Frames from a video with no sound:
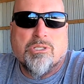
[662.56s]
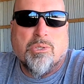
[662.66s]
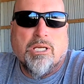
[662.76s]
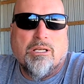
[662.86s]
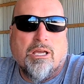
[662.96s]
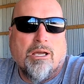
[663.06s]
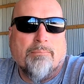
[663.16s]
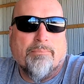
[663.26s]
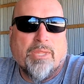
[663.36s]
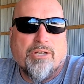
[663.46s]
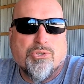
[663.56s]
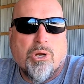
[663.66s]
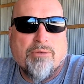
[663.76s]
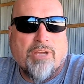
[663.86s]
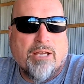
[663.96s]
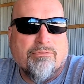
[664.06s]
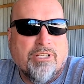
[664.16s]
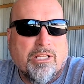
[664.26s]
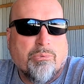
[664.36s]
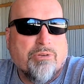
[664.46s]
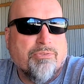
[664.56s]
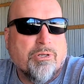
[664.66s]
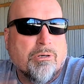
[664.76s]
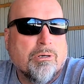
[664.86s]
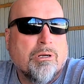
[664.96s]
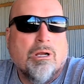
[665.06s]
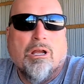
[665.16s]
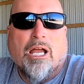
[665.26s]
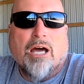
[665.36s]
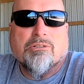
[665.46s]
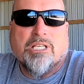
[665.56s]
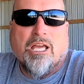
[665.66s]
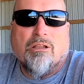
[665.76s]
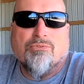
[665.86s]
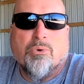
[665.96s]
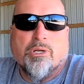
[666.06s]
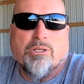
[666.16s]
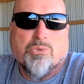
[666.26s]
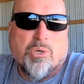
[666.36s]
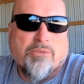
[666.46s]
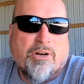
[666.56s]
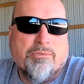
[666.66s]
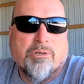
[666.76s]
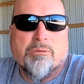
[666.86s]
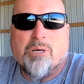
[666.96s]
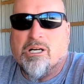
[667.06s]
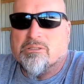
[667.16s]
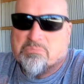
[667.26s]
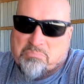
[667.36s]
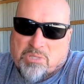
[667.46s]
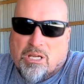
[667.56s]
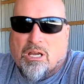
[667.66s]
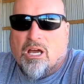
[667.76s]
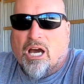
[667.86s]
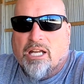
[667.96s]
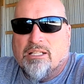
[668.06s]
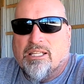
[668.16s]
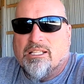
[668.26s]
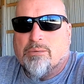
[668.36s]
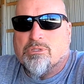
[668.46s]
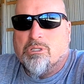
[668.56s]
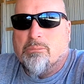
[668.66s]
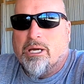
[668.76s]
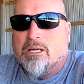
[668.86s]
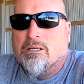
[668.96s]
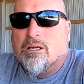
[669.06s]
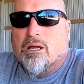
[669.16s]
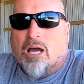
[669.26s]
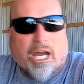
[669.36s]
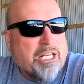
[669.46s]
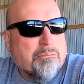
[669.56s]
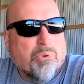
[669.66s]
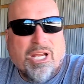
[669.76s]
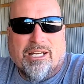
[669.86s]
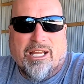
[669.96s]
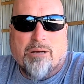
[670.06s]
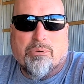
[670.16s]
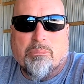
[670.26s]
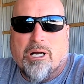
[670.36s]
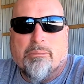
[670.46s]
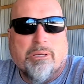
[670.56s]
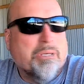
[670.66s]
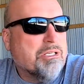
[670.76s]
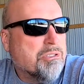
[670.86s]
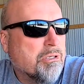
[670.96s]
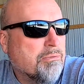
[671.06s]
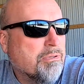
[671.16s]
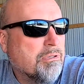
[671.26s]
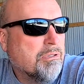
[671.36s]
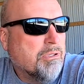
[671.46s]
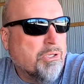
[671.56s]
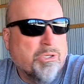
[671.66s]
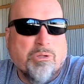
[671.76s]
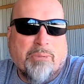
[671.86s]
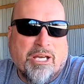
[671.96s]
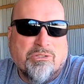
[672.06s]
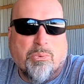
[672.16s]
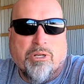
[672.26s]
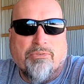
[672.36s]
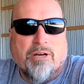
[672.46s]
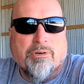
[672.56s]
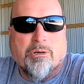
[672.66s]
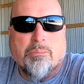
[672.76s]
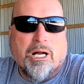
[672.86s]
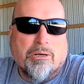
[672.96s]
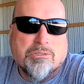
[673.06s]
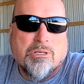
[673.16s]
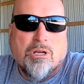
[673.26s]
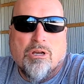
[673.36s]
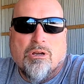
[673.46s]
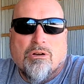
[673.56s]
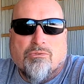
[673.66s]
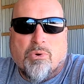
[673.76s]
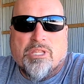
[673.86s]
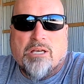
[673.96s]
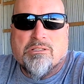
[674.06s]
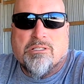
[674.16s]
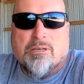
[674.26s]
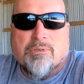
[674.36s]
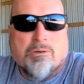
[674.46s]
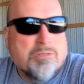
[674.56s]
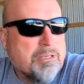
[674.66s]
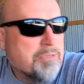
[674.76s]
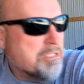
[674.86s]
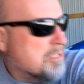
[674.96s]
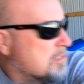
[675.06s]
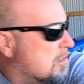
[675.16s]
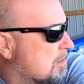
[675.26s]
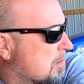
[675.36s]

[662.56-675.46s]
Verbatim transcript: to get um, a dry van 53 footer out to California, 2,500 miles. I didn't think that was too bad. I didn't break it down per mile. Maybe I should have. You can do the math 2,500 miles, 4,776.